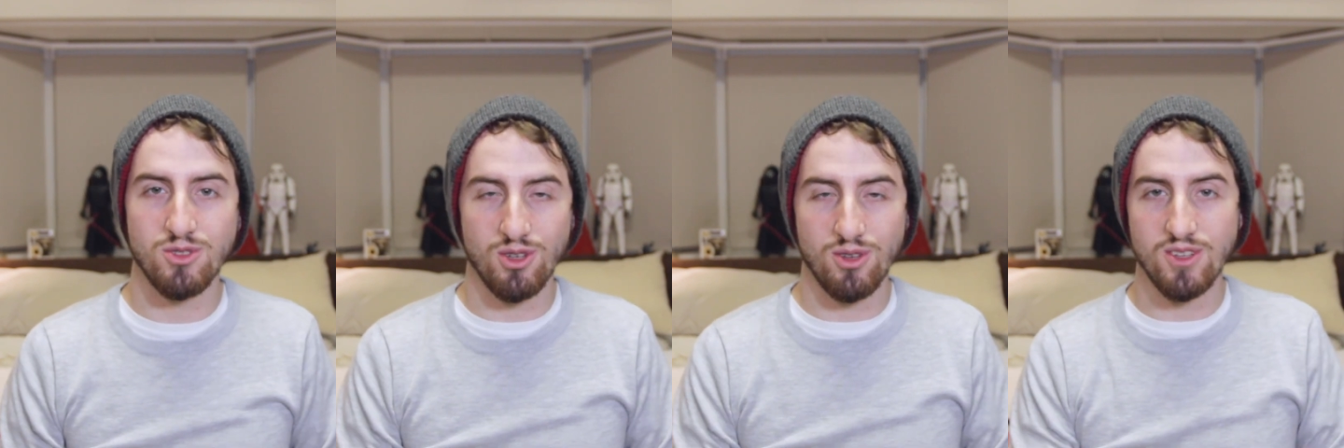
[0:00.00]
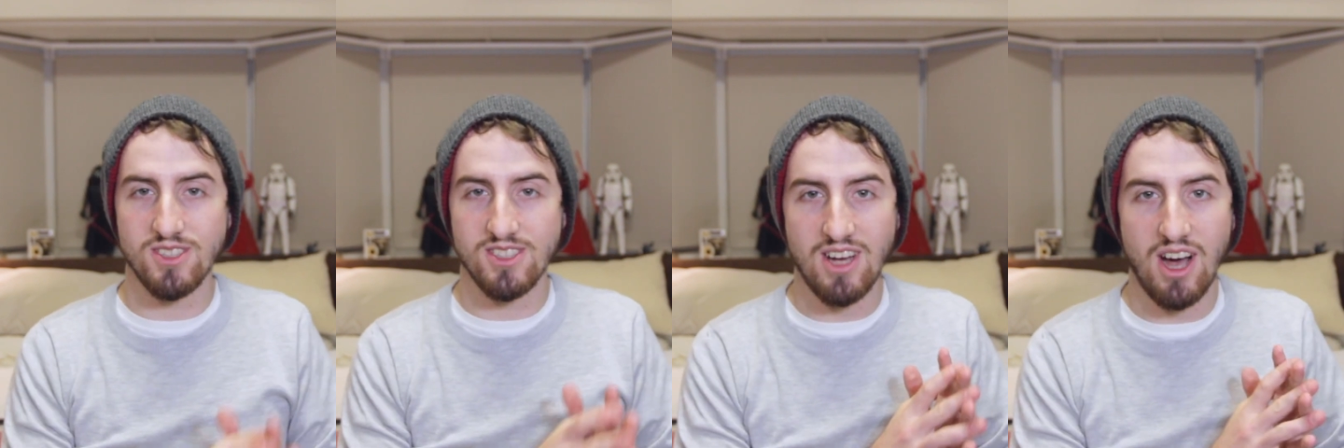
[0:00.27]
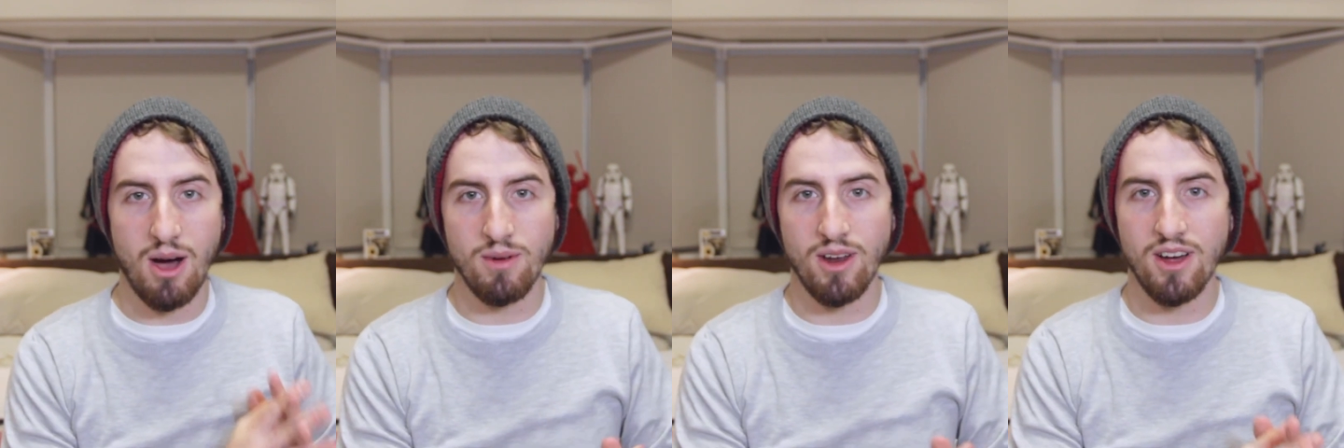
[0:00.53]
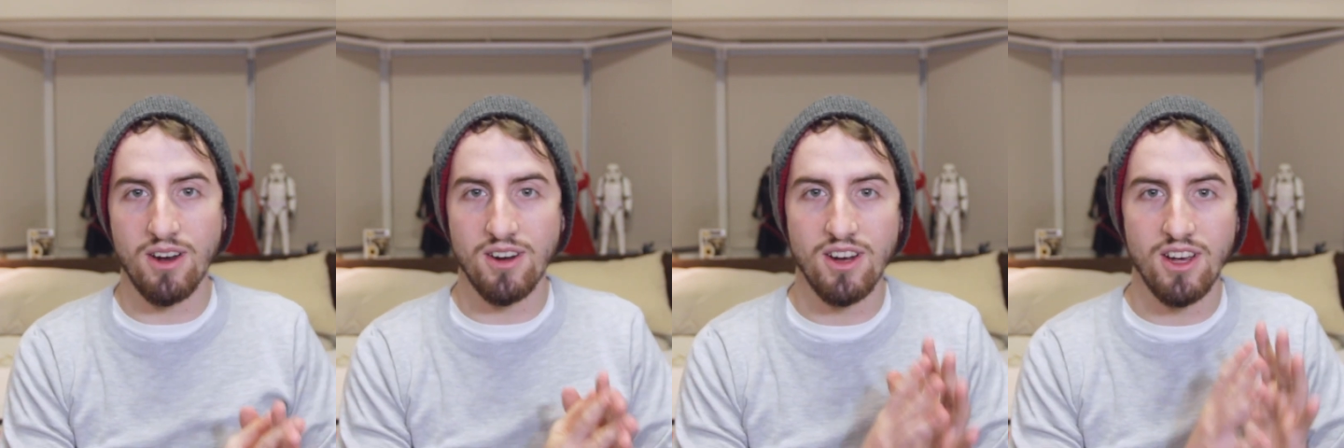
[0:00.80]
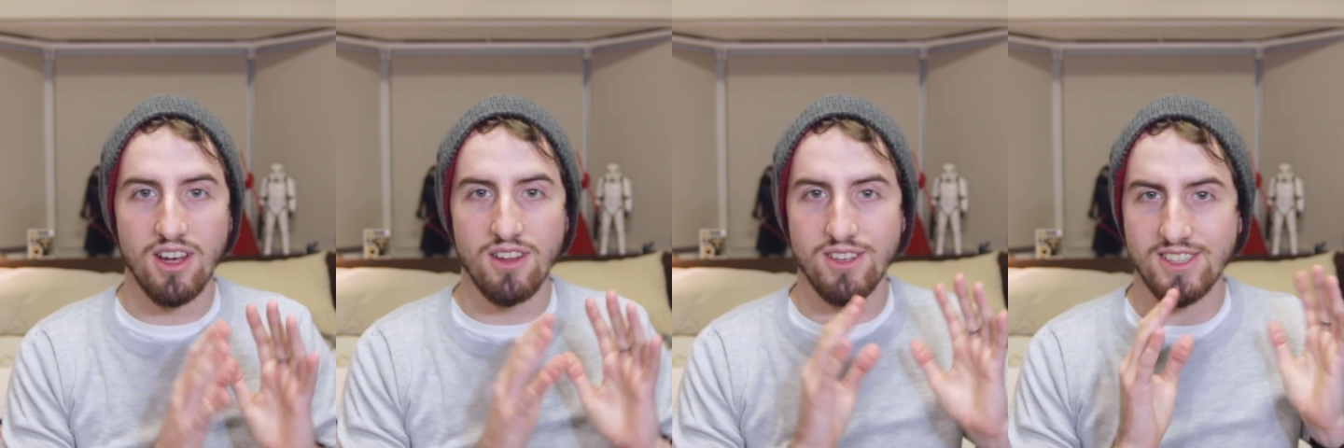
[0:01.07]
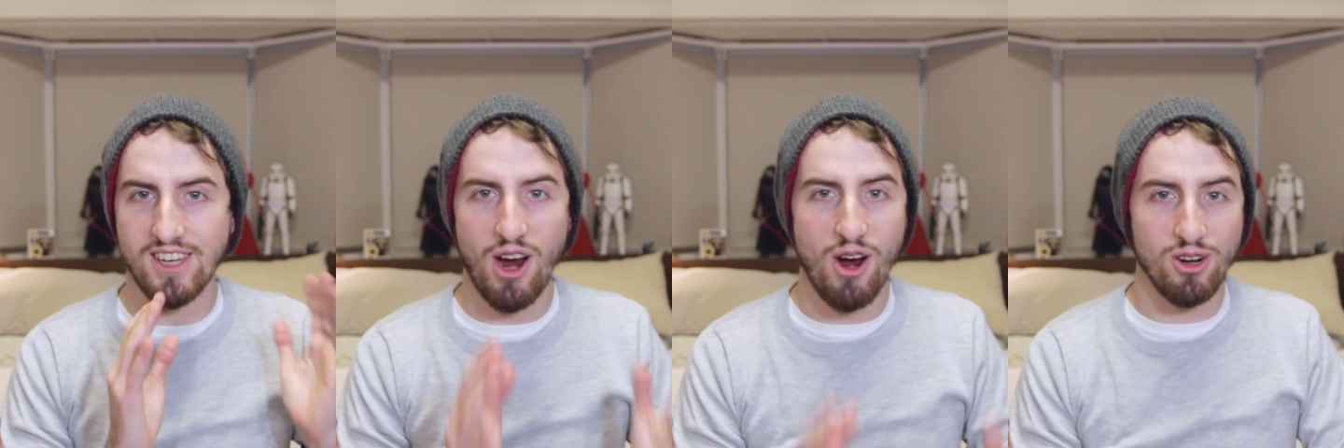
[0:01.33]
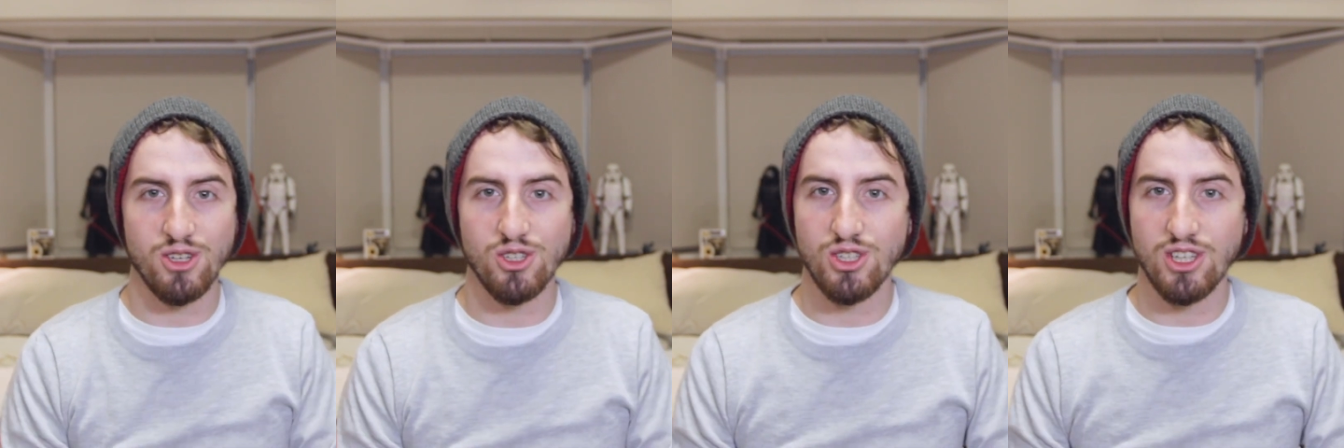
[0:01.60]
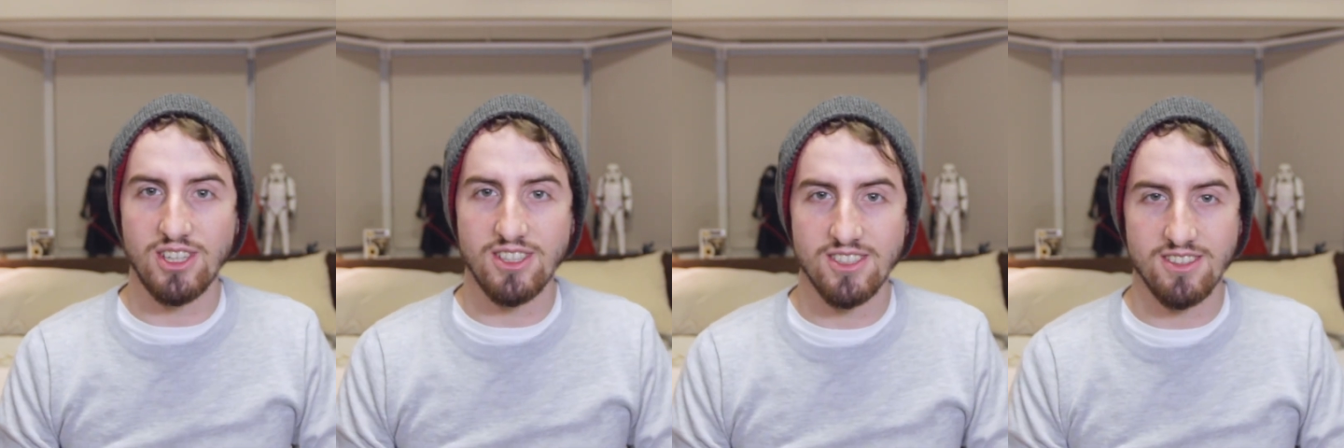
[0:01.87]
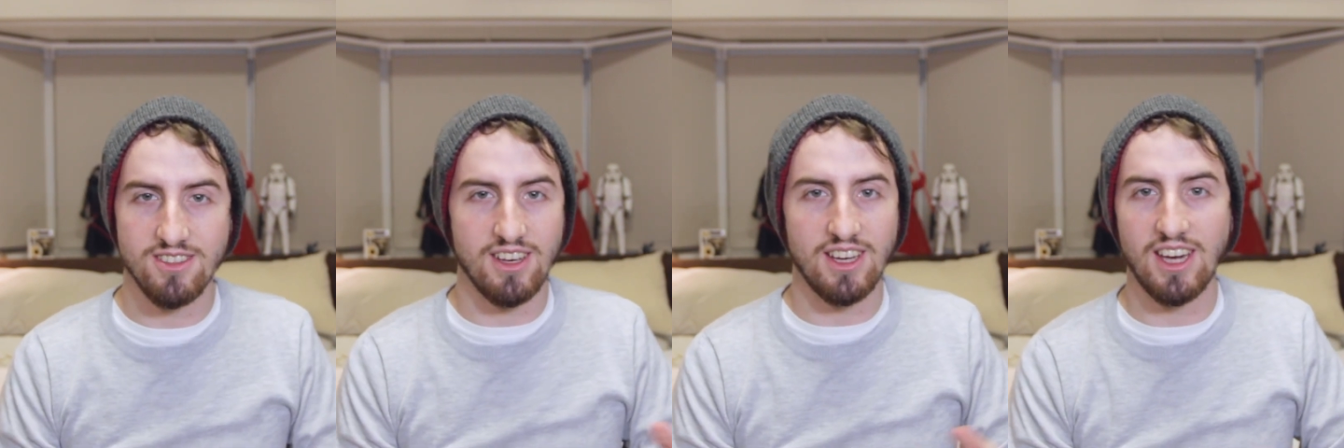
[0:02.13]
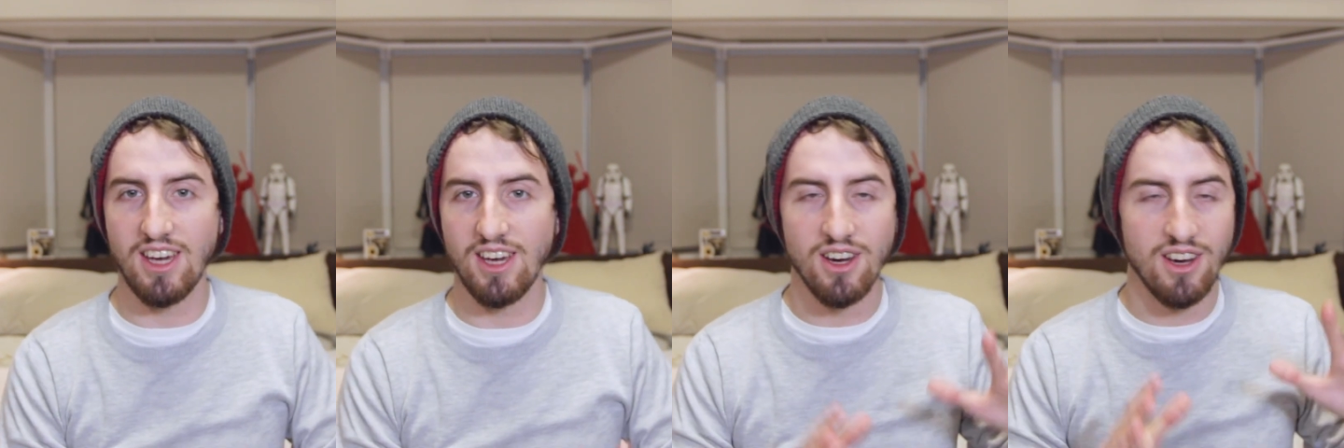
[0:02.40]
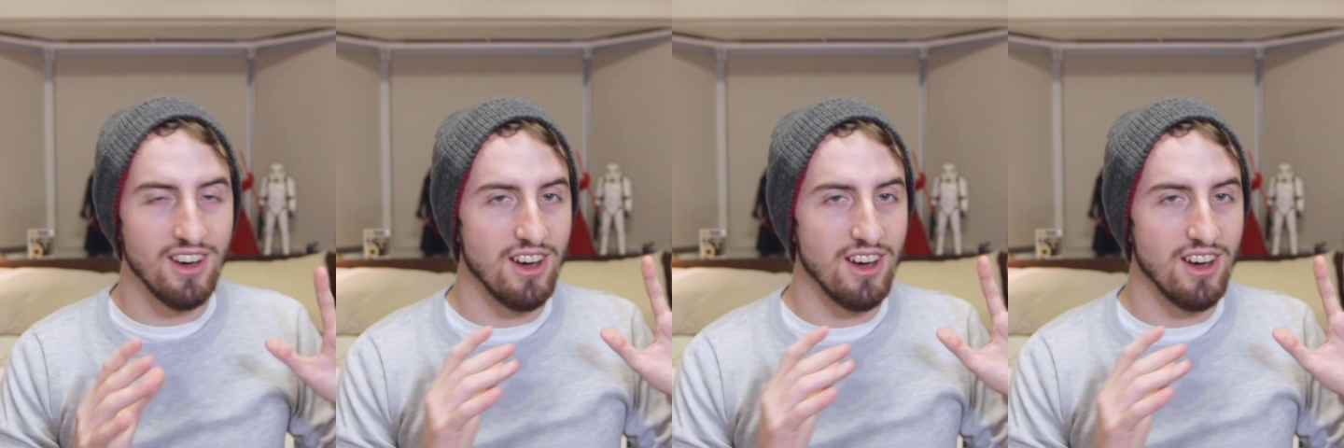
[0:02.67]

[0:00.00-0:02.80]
So this timeline, this character sheets thingy